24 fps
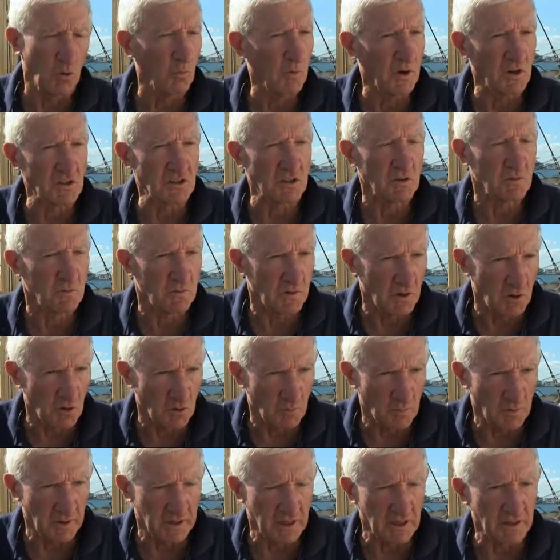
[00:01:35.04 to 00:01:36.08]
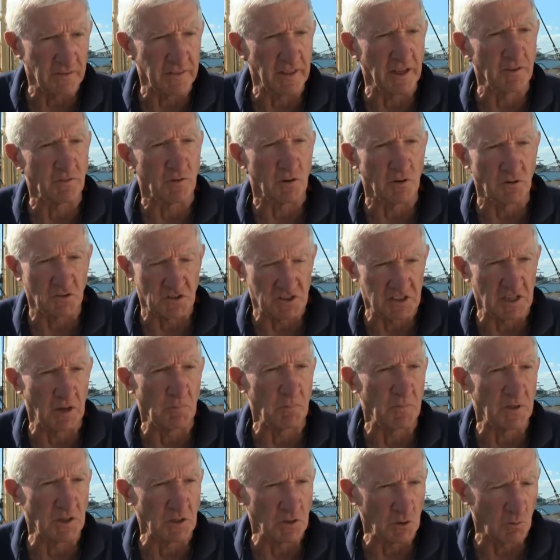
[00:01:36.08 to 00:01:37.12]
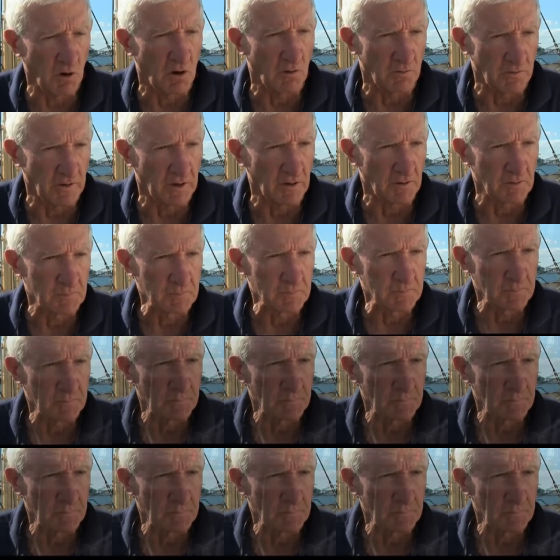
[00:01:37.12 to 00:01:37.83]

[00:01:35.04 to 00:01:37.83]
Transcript: almost invariably they've got something to offer.